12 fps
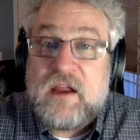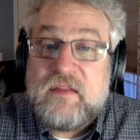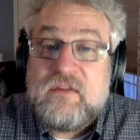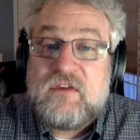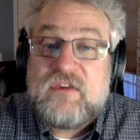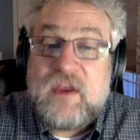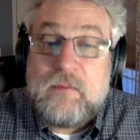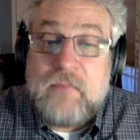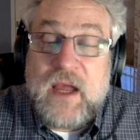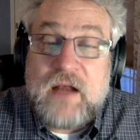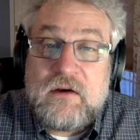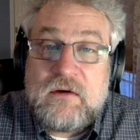in the same
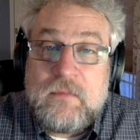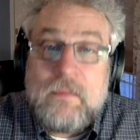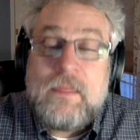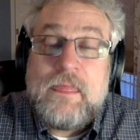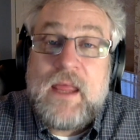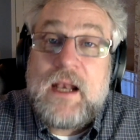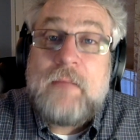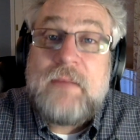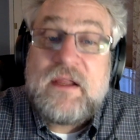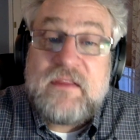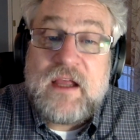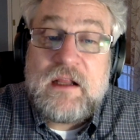manner. And I
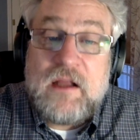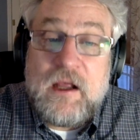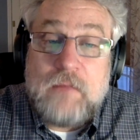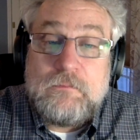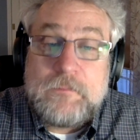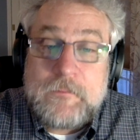bet that'll help.